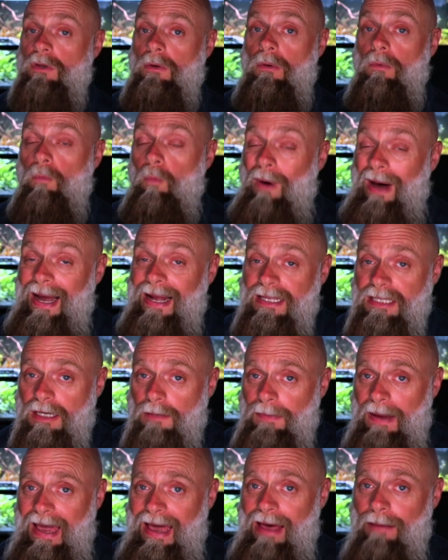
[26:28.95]
So what winds
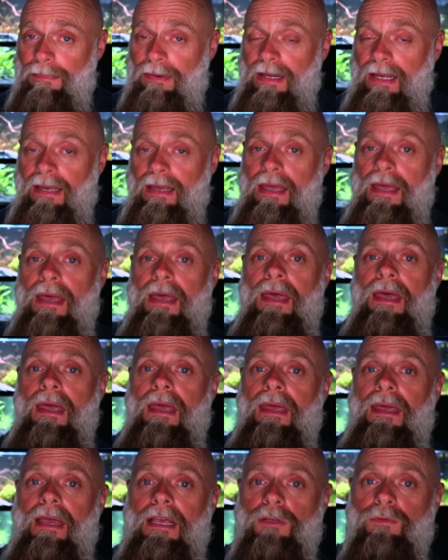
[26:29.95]
up happening
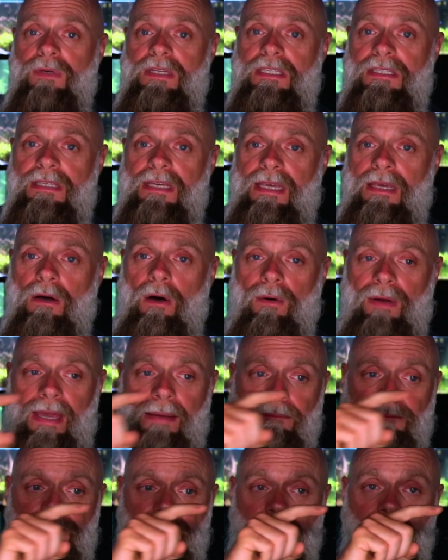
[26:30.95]
is we see,
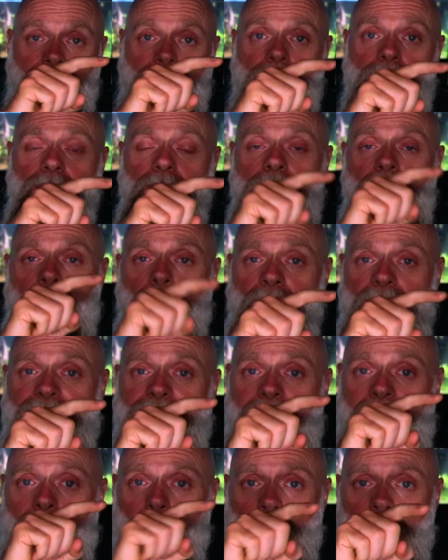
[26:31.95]
okay, we've
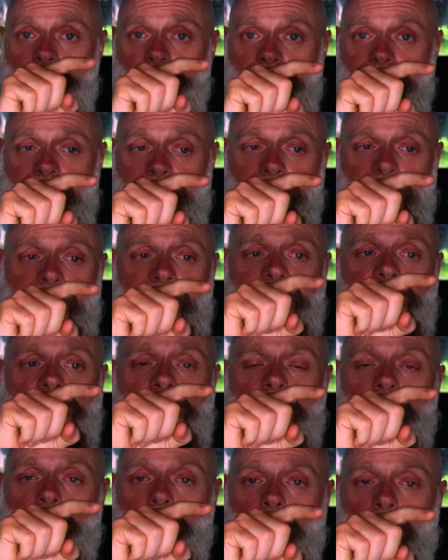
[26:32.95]
got origin of
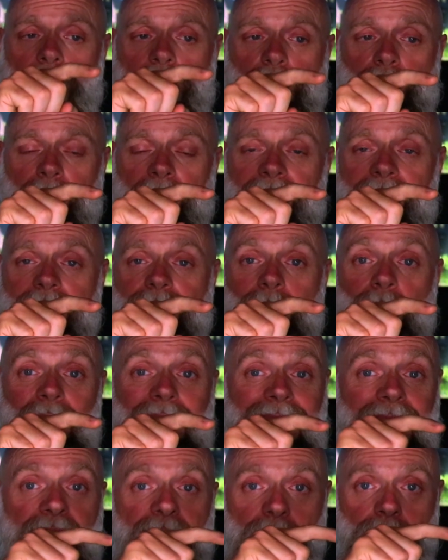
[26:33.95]
replication, orange plasmid,
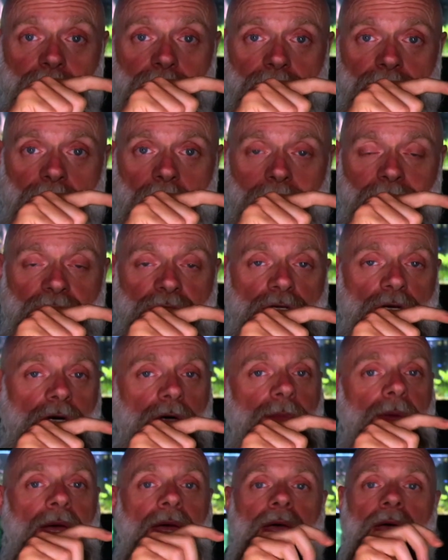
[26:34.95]
we get into the blue
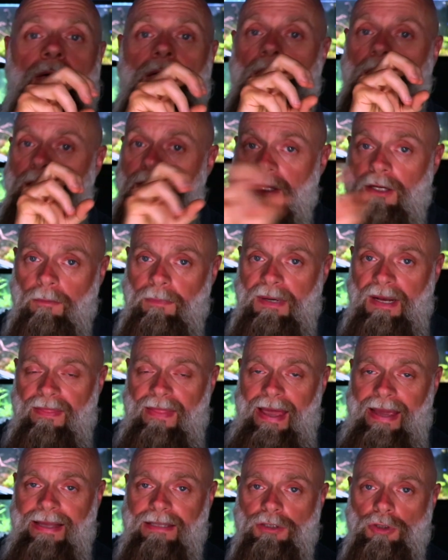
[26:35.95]
chromosome, a little bit
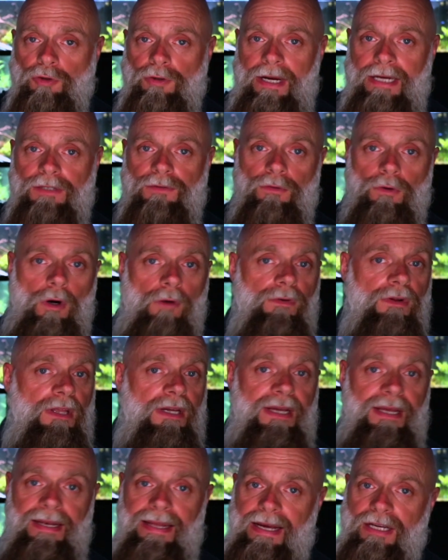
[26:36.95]
of that gets transferred over,
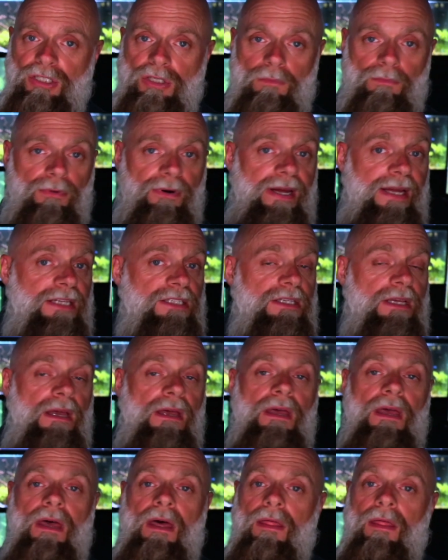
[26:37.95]
the connection breaks.